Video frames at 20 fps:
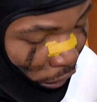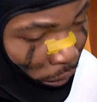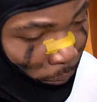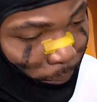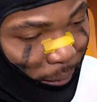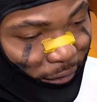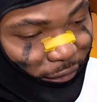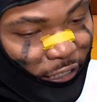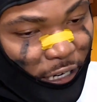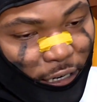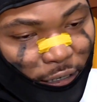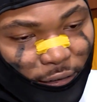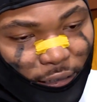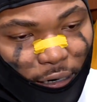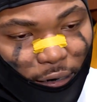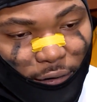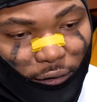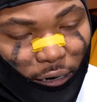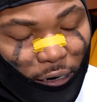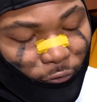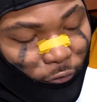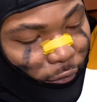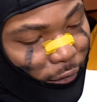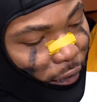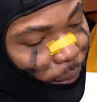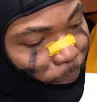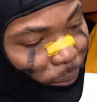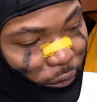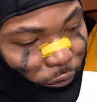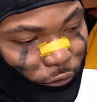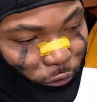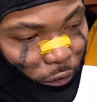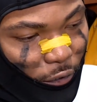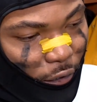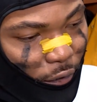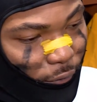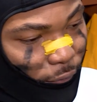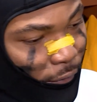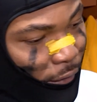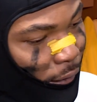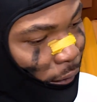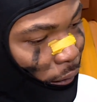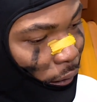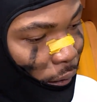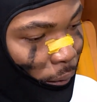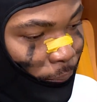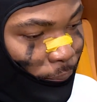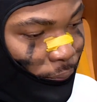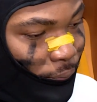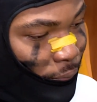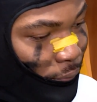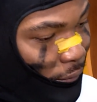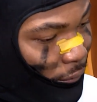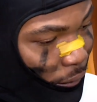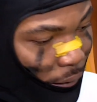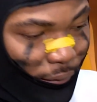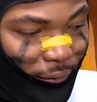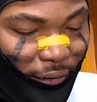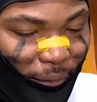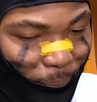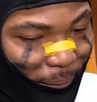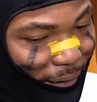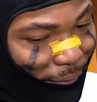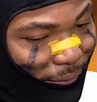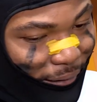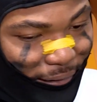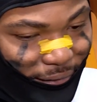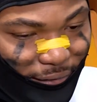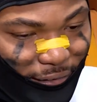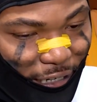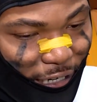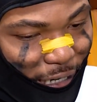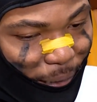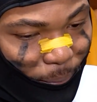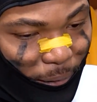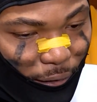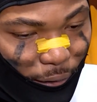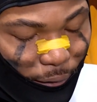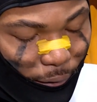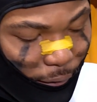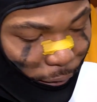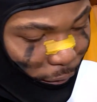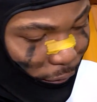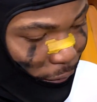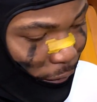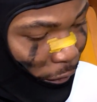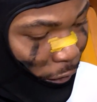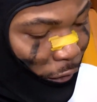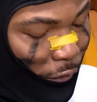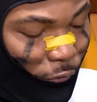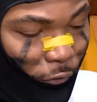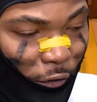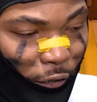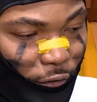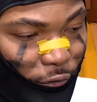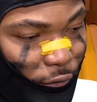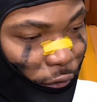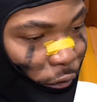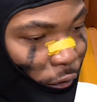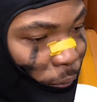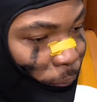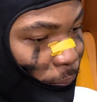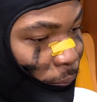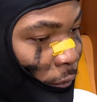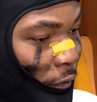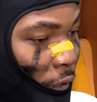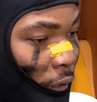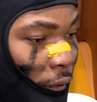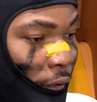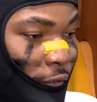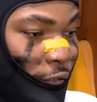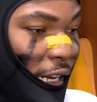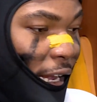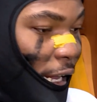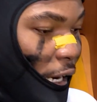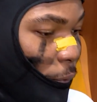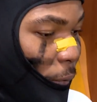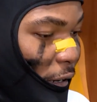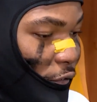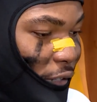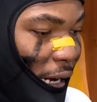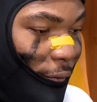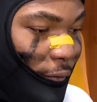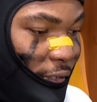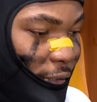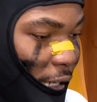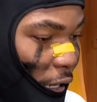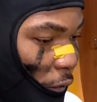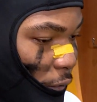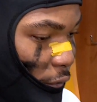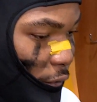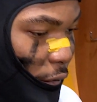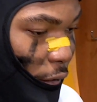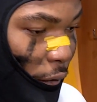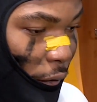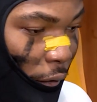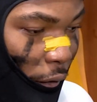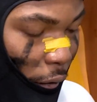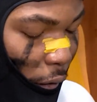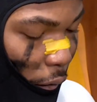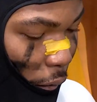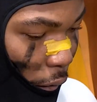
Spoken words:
My secondary covering their butts off and them giving us time to rush, taking away Travis Kelce